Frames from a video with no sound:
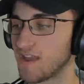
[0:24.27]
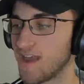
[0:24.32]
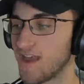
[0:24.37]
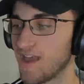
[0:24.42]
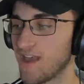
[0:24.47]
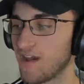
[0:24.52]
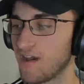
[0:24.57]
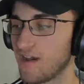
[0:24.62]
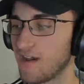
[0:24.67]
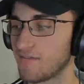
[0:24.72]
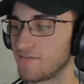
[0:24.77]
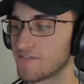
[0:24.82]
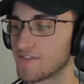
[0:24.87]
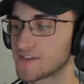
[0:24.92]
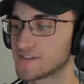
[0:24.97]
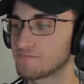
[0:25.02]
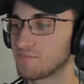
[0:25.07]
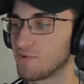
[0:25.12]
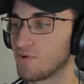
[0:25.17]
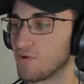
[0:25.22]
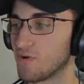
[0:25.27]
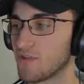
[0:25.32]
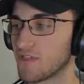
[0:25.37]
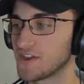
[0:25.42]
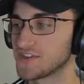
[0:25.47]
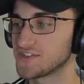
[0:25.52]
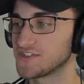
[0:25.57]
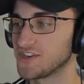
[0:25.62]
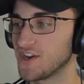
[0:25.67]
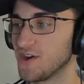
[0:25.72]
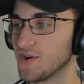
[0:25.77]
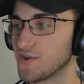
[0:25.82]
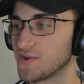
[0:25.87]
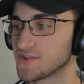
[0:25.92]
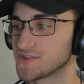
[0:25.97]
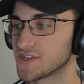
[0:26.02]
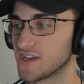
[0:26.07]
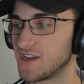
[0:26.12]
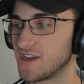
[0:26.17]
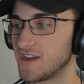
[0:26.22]
of this poll that shows
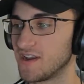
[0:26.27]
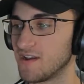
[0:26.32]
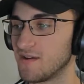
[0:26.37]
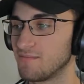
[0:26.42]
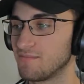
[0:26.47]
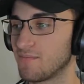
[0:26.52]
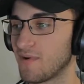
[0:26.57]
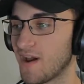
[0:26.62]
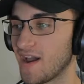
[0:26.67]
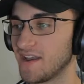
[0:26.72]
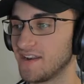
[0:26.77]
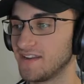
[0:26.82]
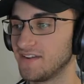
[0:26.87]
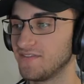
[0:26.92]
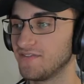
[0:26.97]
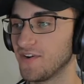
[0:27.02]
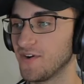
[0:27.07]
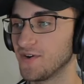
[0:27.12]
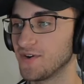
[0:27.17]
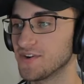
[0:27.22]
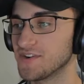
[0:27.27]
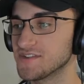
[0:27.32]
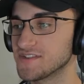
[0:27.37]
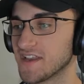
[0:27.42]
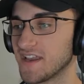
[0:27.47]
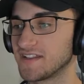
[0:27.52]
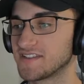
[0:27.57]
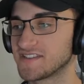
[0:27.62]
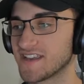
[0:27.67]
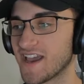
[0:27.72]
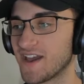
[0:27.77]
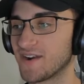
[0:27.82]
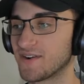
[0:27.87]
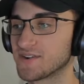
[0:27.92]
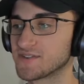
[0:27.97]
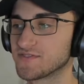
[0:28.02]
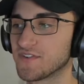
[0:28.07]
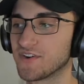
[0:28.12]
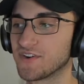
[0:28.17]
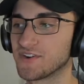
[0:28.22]
Biden voters and Sanders
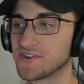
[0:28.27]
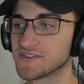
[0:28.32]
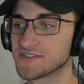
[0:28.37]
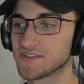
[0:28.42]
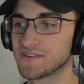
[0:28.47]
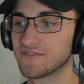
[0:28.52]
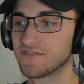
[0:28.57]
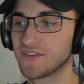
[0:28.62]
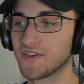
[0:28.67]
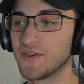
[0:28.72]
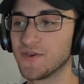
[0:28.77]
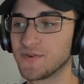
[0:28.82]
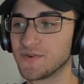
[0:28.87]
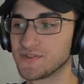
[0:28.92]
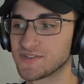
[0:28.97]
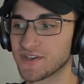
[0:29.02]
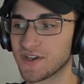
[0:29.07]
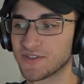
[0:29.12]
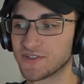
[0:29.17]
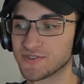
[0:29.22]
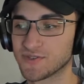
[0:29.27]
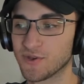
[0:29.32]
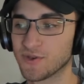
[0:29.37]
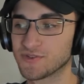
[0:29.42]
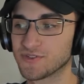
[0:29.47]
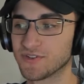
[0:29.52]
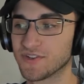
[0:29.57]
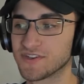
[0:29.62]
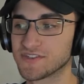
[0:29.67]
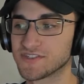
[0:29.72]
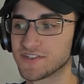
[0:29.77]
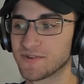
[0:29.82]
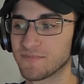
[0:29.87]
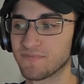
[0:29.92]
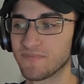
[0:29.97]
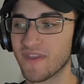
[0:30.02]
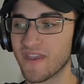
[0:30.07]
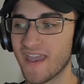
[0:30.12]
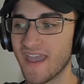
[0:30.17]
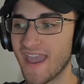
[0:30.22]
voters' views on socialism
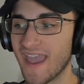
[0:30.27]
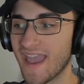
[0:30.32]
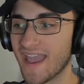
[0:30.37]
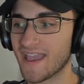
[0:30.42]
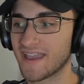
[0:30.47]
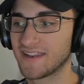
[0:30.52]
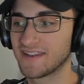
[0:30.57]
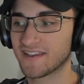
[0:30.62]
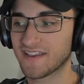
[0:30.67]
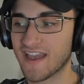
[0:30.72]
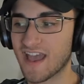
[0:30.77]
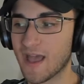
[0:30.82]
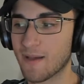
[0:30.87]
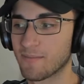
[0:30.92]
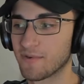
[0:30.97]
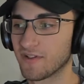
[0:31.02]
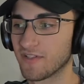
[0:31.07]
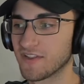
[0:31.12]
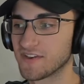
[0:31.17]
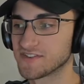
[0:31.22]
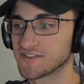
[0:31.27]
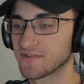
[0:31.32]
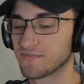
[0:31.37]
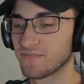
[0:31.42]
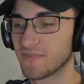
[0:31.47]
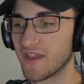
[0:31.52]
and capitalism.